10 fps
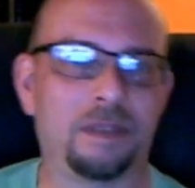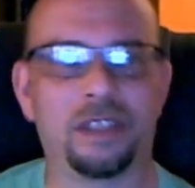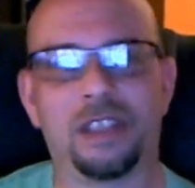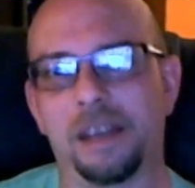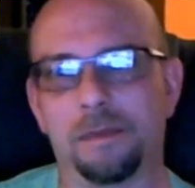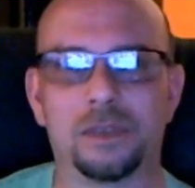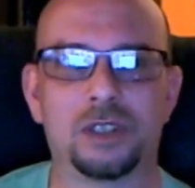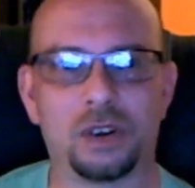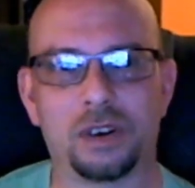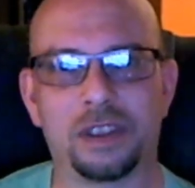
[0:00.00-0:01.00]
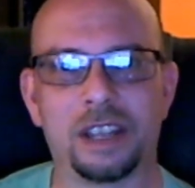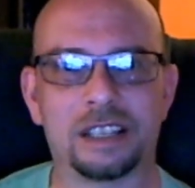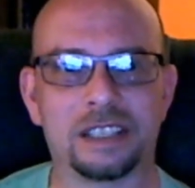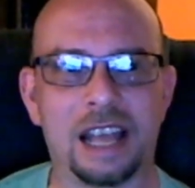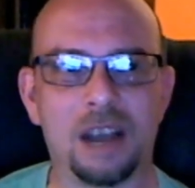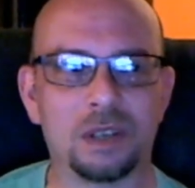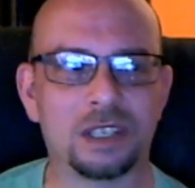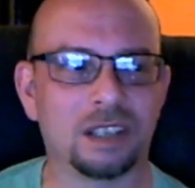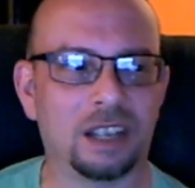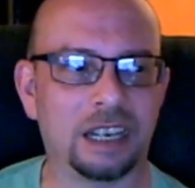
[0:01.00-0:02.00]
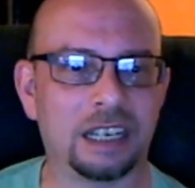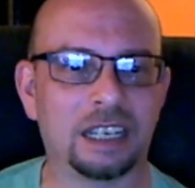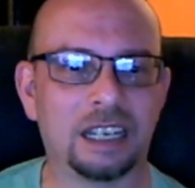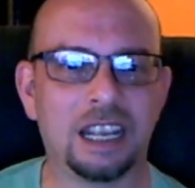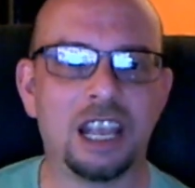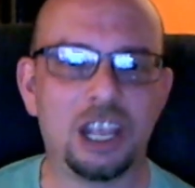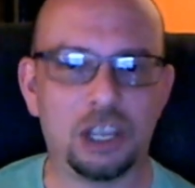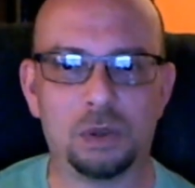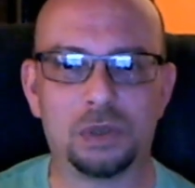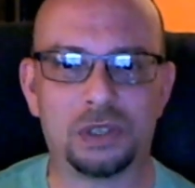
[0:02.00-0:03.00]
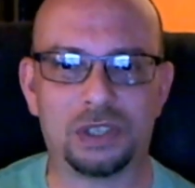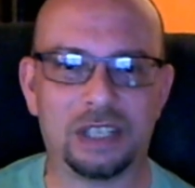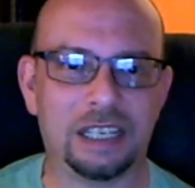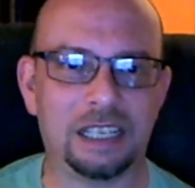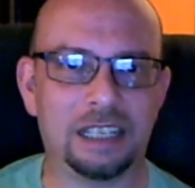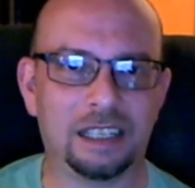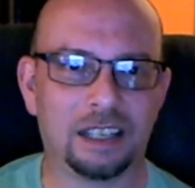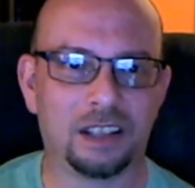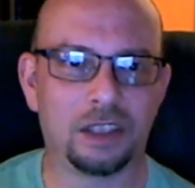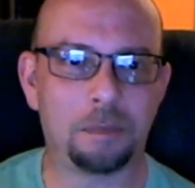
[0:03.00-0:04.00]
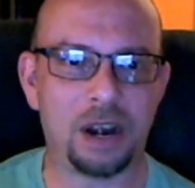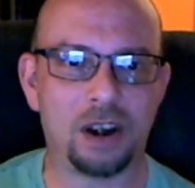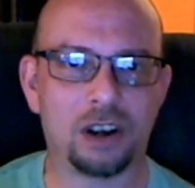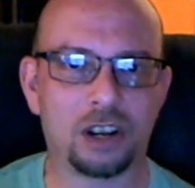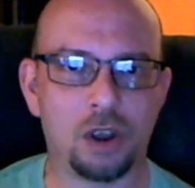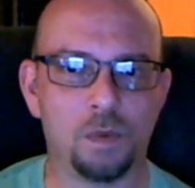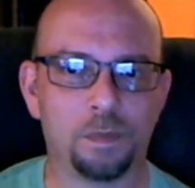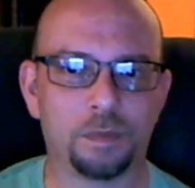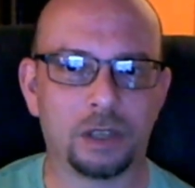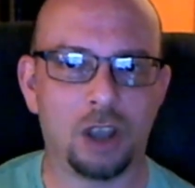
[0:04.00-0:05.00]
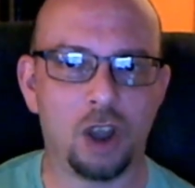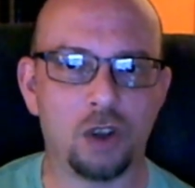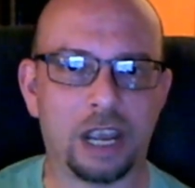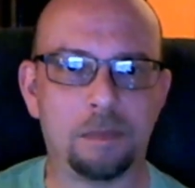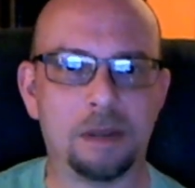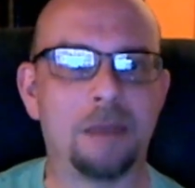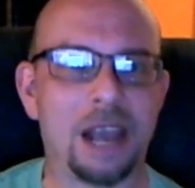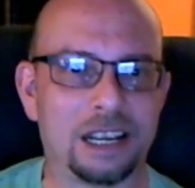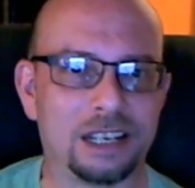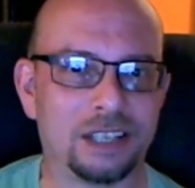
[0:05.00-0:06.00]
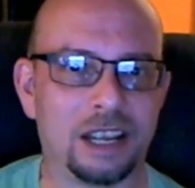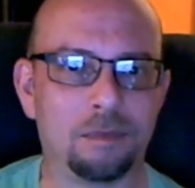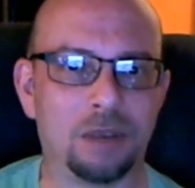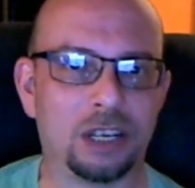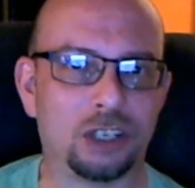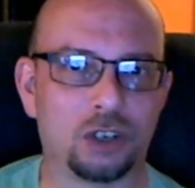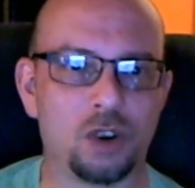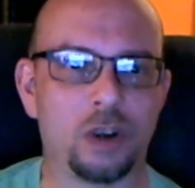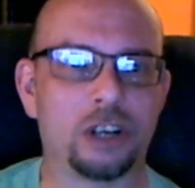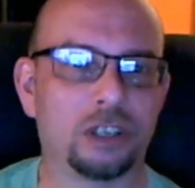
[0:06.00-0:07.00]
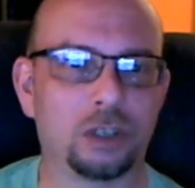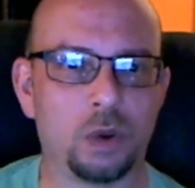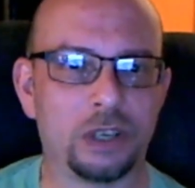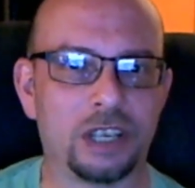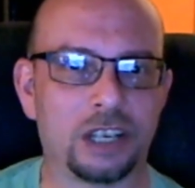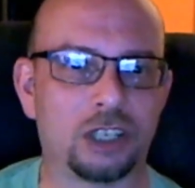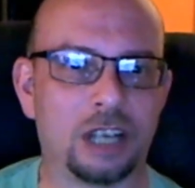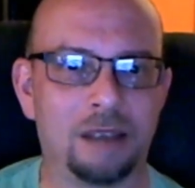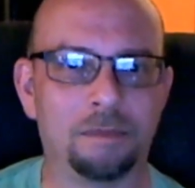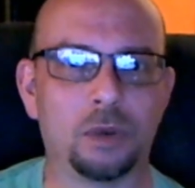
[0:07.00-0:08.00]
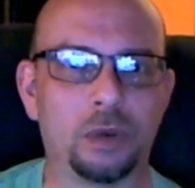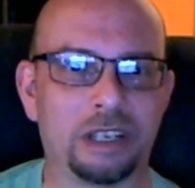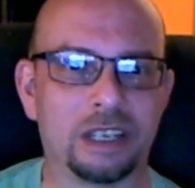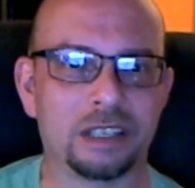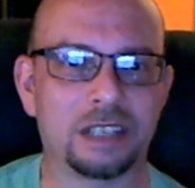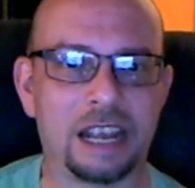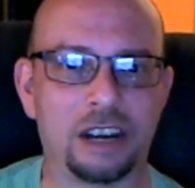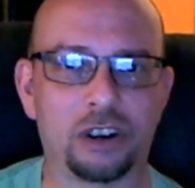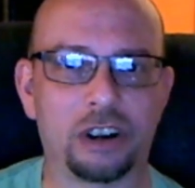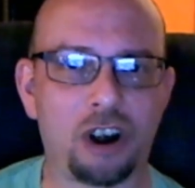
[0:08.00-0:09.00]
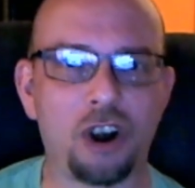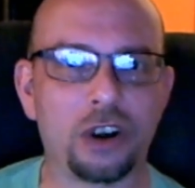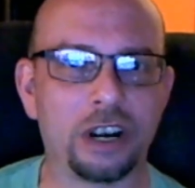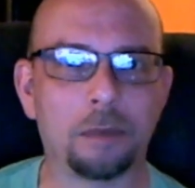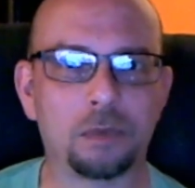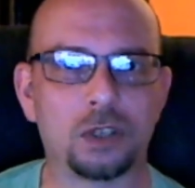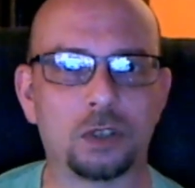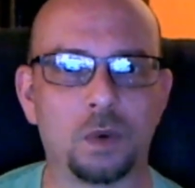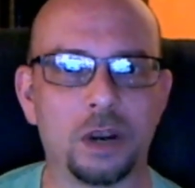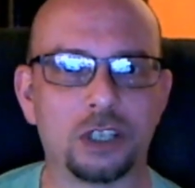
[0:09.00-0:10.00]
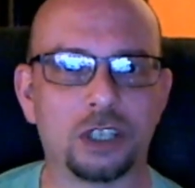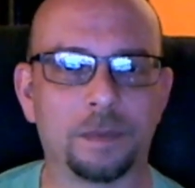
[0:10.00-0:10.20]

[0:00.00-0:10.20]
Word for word: them certain things. Now it's like you see the parent go, okay, be back in 10 minutes. You're going to the toy section. I'm doing this. And they're in a hurry up situation.